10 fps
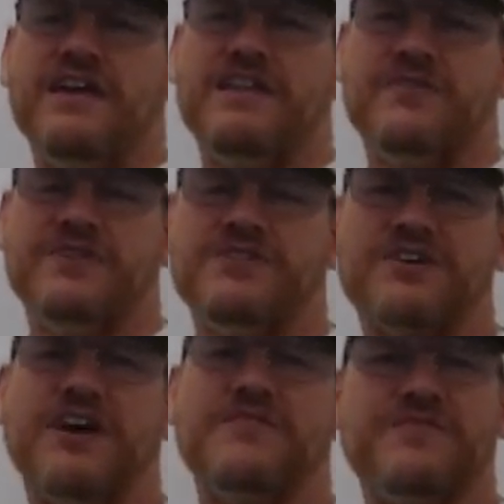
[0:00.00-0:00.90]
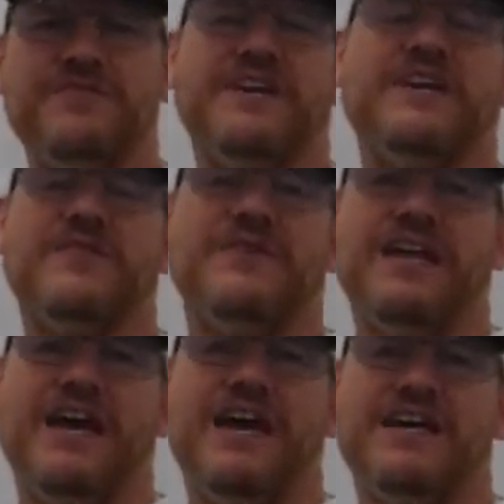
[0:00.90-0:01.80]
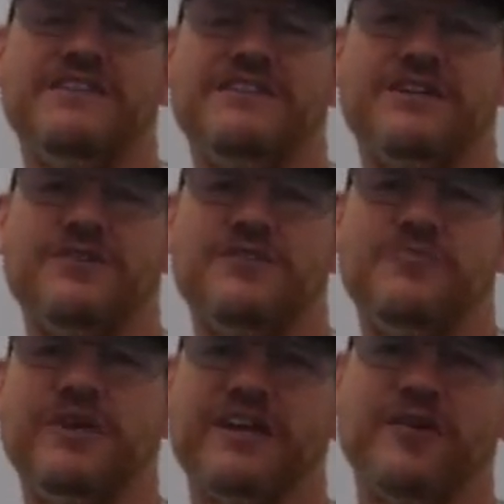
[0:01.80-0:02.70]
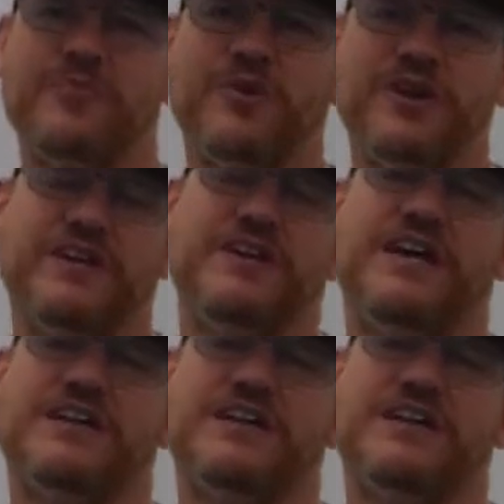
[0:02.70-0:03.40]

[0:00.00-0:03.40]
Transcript: And then we took off from there and we had to go to the big airport in